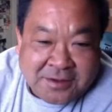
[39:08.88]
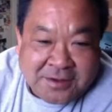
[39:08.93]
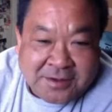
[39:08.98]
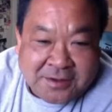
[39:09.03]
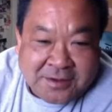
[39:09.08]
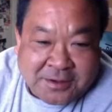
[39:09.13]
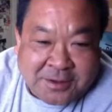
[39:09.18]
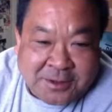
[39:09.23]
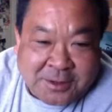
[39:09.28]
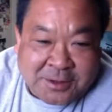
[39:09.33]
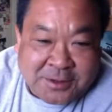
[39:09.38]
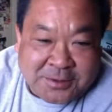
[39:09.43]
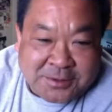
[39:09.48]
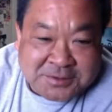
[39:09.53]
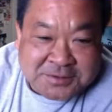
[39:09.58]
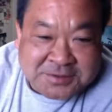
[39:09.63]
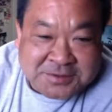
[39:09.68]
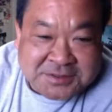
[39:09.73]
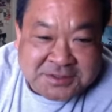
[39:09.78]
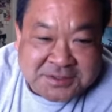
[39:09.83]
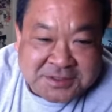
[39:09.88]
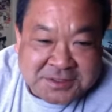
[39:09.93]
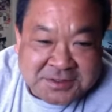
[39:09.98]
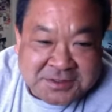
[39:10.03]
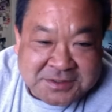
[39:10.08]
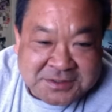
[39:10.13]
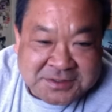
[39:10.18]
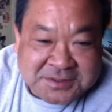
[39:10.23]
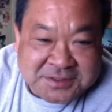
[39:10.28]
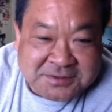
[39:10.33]
closed.
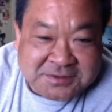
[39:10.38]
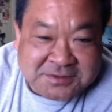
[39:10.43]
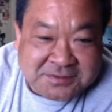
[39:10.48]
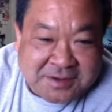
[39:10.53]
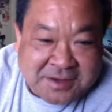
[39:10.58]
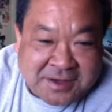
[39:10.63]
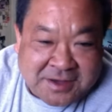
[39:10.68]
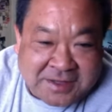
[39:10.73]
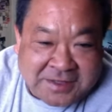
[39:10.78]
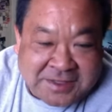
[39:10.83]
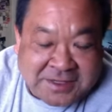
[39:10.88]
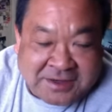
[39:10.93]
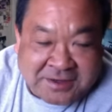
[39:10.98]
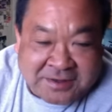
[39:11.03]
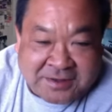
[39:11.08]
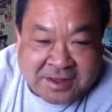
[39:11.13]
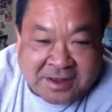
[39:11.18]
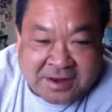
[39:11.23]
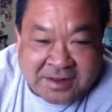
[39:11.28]
So I tell a lot